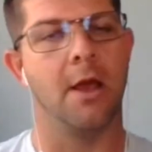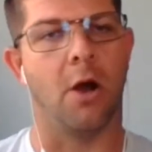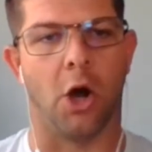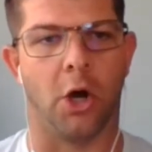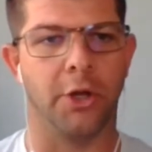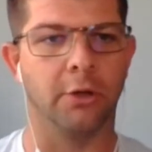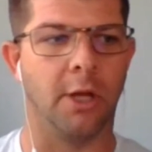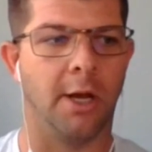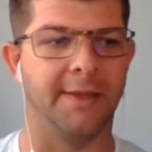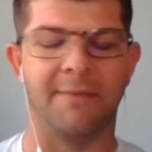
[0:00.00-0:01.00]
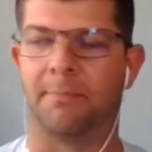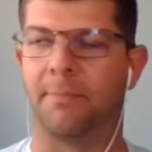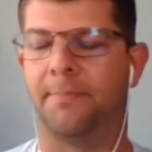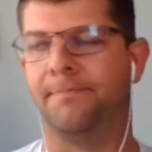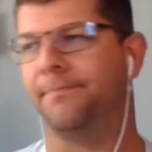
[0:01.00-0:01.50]
All year long, they've been
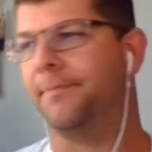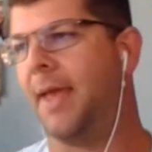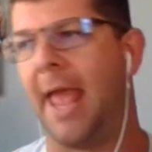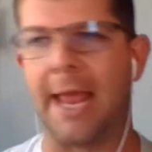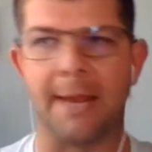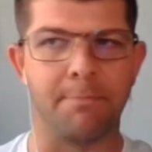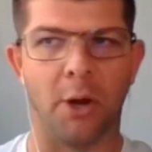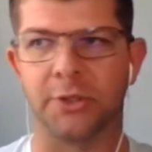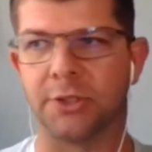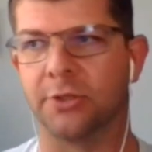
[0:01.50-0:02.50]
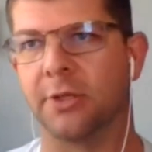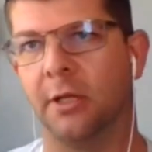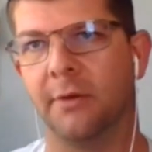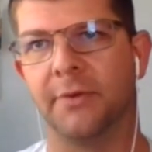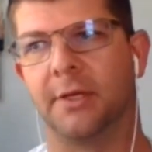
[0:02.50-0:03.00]
hanging posters all
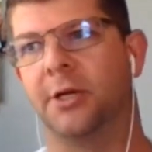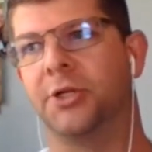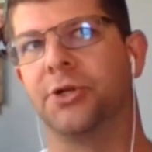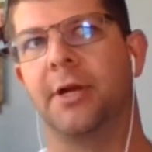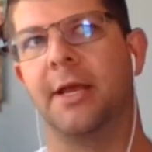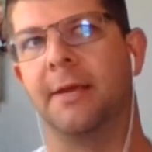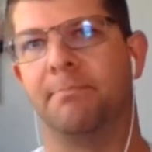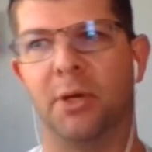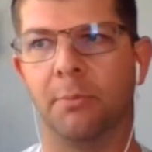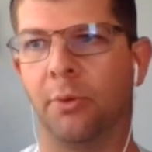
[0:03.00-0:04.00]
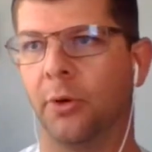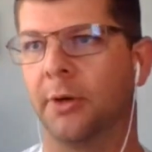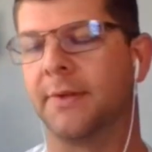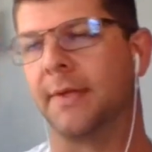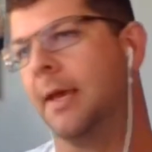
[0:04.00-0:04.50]
over the country and
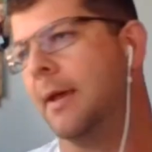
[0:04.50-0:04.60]
billboards.